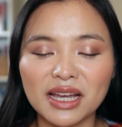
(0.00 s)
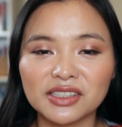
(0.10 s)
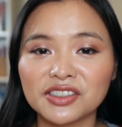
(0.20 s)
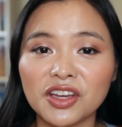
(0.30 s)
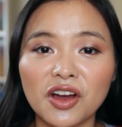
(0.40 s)

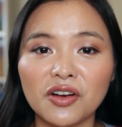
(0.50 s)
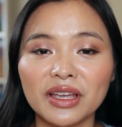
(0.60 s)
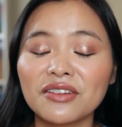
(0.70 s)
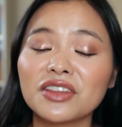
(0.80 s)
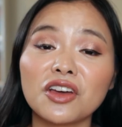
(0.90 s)
and so
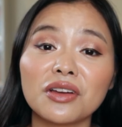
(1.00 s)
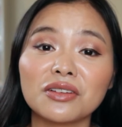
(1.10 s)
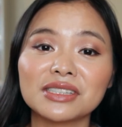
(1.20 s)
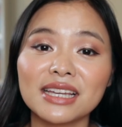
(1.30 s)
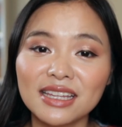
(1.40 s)
even though it
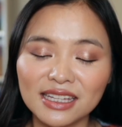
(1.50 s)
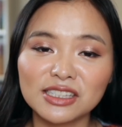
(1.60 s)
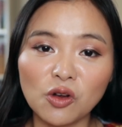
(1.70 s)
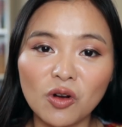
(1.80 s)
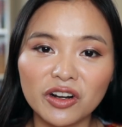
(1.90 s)
was in
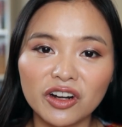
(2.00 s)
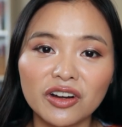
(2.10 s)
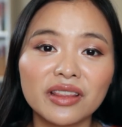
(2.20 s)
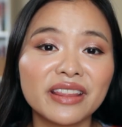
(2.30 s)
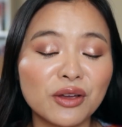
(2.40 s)
this
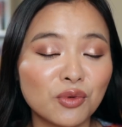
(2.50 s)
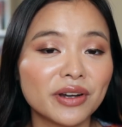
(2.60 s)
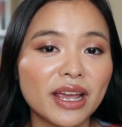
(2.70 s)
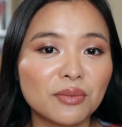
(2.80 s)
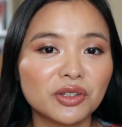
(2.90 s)
order, they
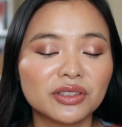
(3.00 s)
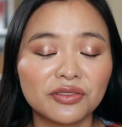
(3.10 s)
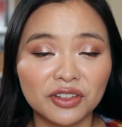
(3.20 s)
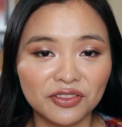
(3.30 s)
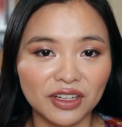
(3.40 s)
weren't able to
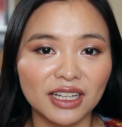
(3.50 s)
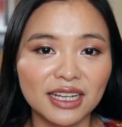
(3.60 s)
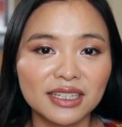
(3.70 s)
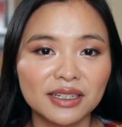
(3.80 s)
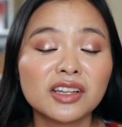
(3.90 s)
fulfill
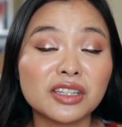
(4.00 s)
it.